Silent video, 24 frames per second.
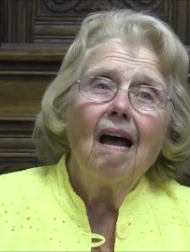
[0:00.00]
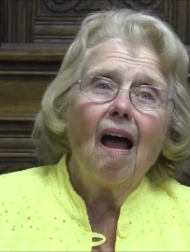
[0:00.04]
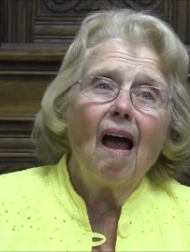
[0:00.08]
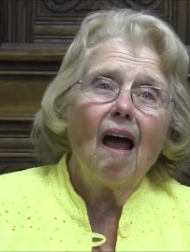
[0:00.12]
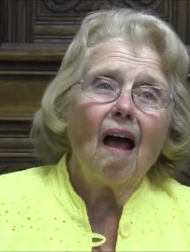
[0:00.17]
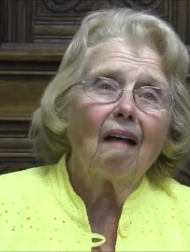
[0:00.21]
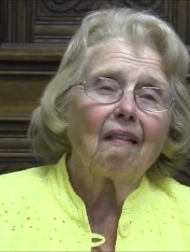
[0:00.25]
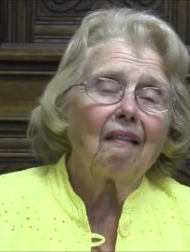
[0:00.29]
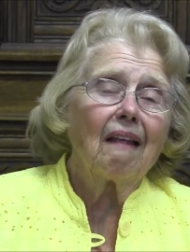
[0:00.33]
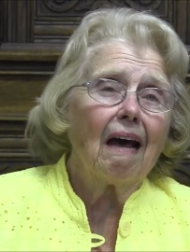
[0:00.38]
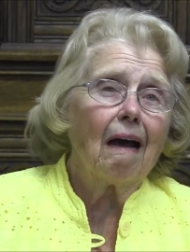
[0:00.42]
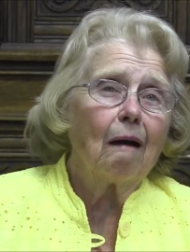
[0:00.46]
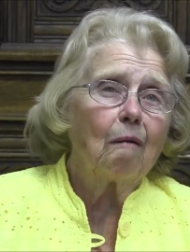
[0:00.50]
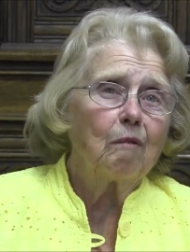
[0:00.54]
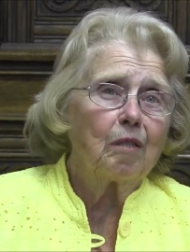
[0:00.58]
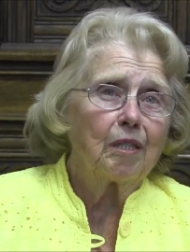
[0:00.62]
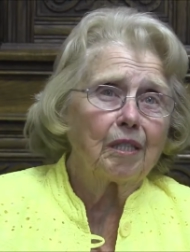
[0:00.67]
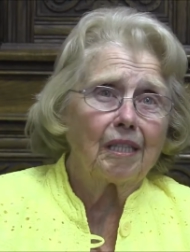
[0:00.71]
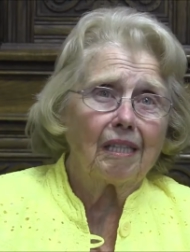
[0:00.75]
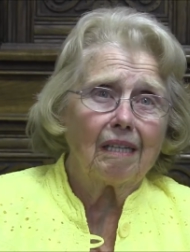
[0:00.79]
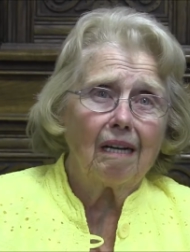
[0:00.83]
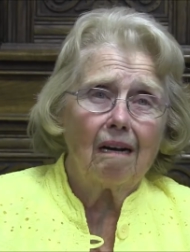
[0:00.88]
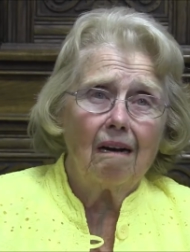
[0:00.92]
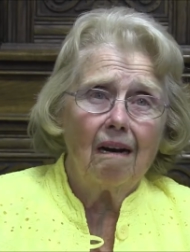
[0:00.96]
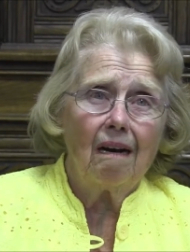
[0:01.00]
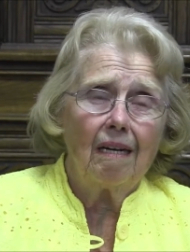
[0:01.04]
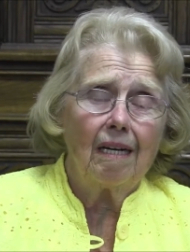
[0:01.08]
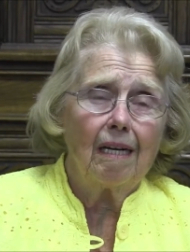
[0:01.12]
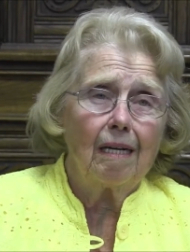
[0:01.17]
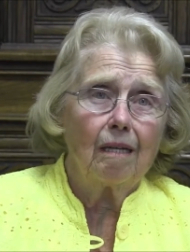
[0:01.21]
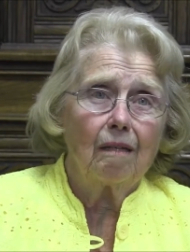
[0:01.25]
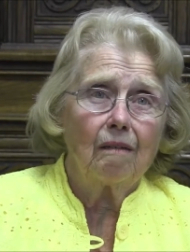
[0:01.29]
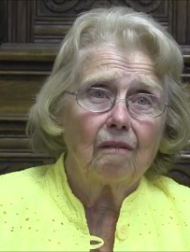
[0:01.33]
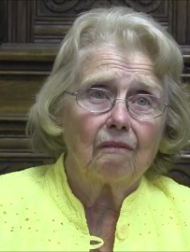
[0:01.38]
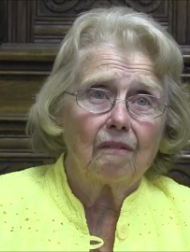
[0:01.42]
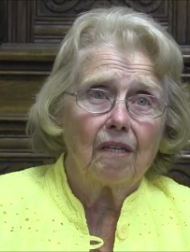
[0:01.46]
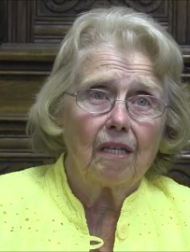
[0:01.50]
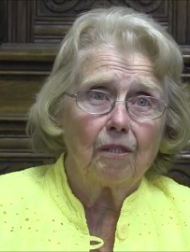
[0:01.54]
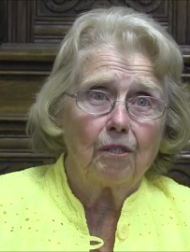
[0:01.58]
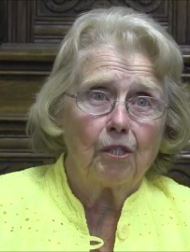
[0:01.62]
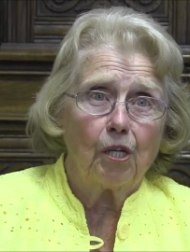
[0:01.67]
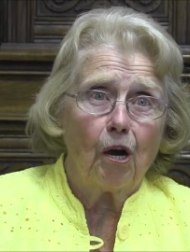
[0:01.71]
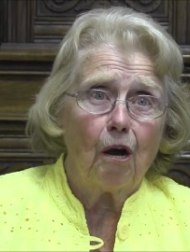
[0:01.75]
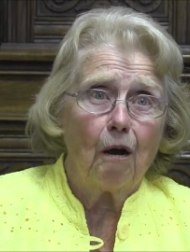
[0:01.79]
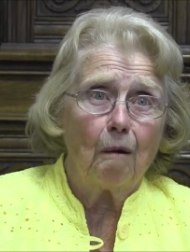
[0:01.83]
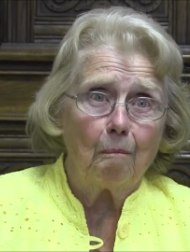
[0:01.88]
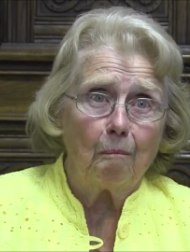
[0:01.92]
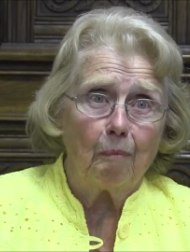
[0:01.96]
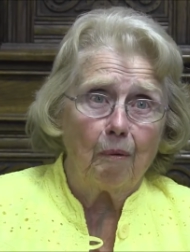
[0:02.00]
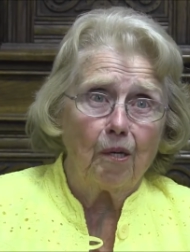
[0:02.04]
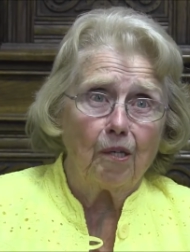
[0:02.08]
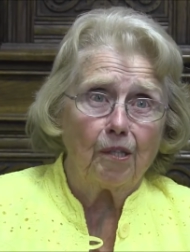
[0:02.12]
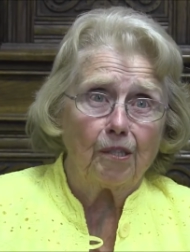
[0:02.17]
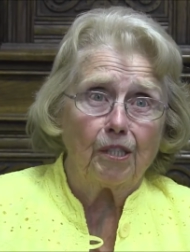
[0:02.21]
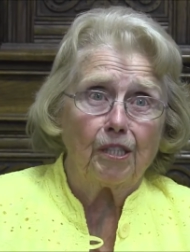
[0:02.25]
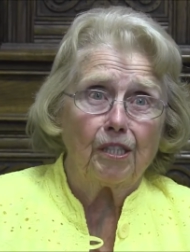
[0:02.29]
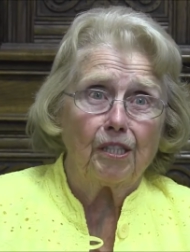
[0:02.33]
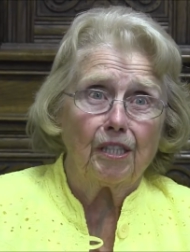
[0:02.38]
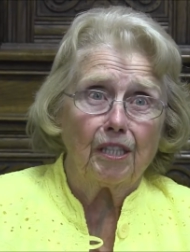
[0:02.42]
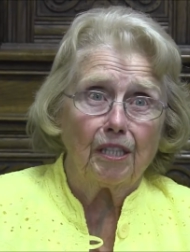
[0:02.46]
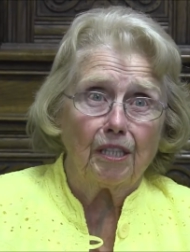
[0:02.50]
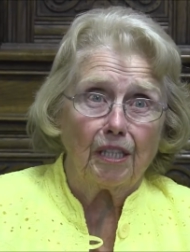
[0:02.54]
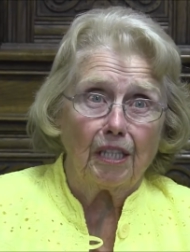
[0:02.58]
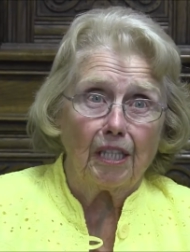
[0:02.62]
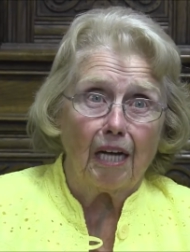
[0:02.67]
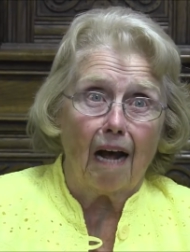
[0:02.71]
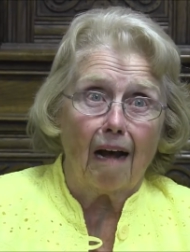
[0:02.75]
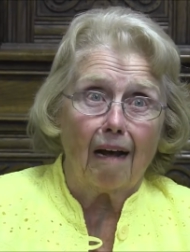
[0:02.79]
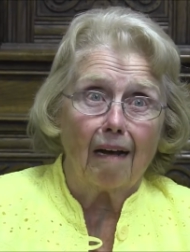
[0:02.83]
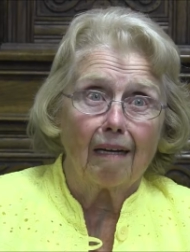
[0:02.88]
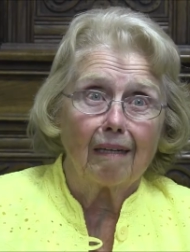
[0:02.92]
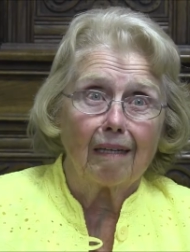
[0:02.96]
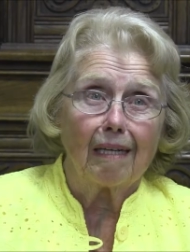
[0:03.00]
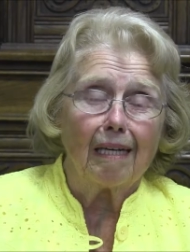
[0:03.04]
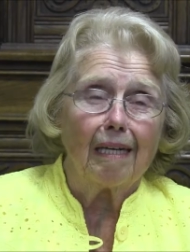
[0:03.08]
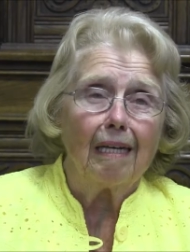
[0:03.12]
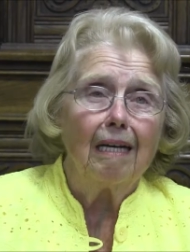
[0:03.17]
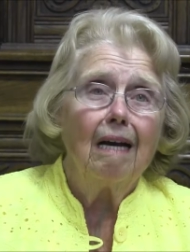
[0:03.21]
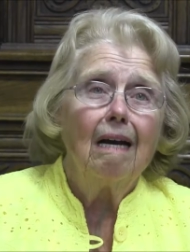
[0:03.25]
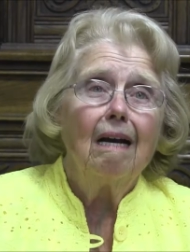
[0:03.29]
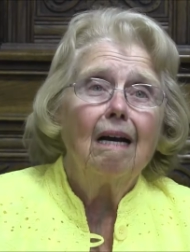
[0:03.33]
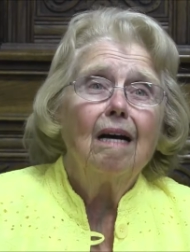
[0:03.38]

and that was the height of the John Birch Society.